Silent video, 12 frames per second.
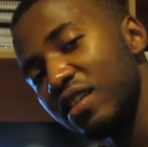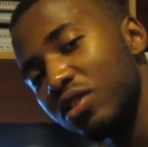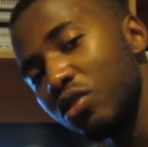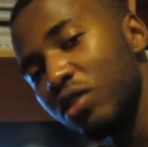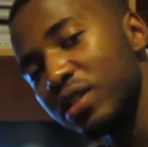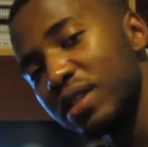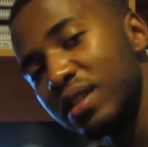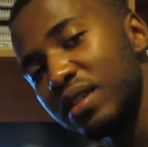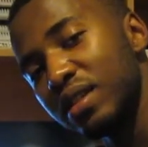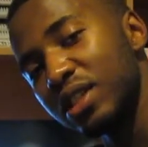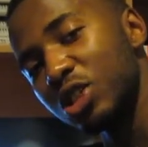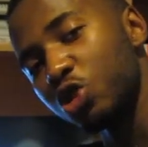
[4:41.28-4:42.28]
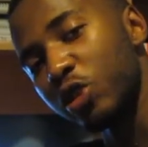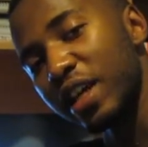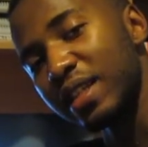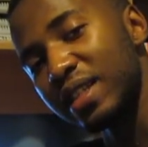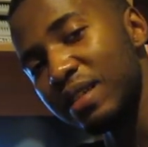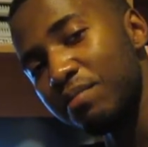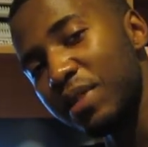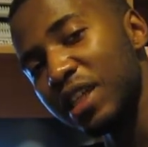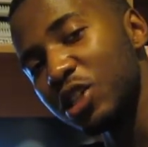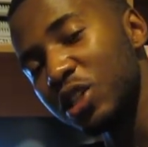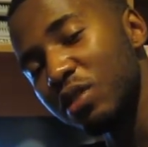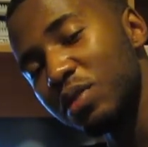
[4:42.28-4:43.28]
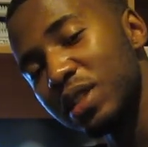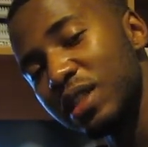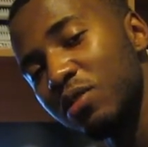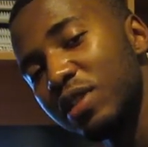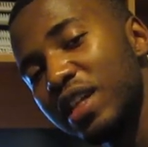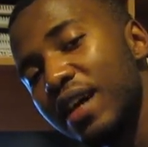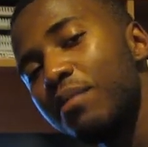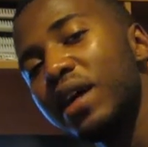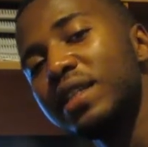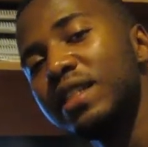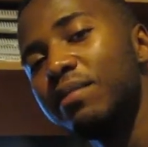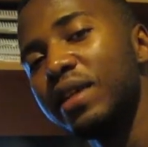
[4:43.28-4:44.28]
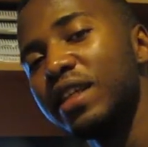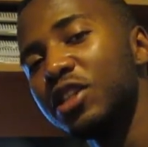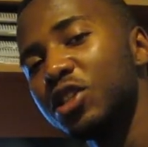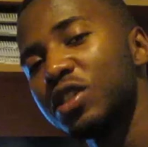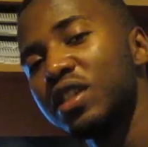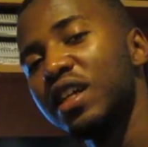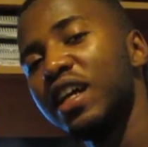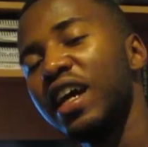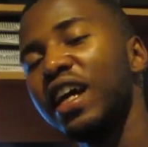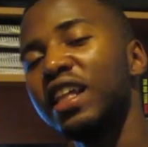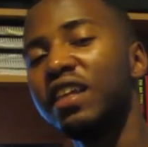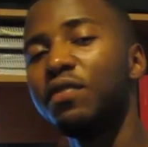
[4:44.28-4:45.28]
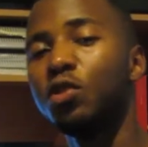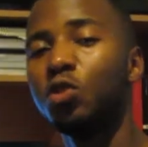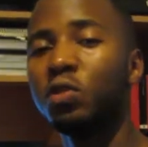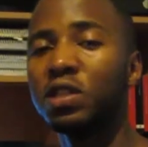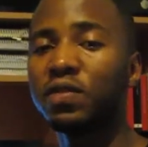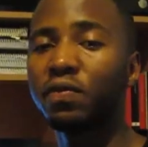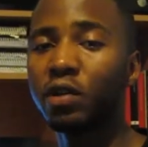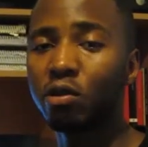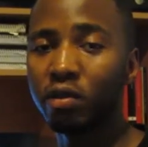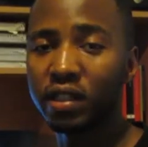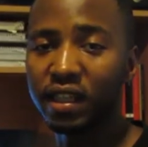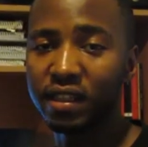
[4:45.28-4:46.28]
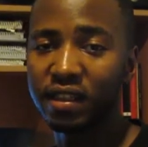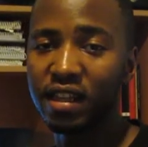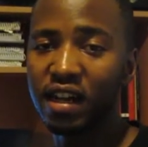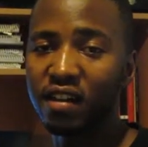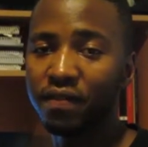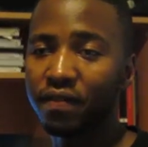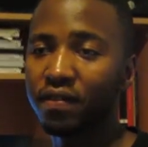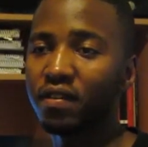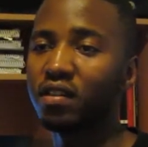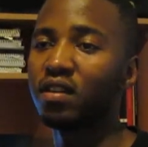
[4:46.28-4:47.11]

thought strength diminished. It was still there, but it diminished. And if you do this frequently enough,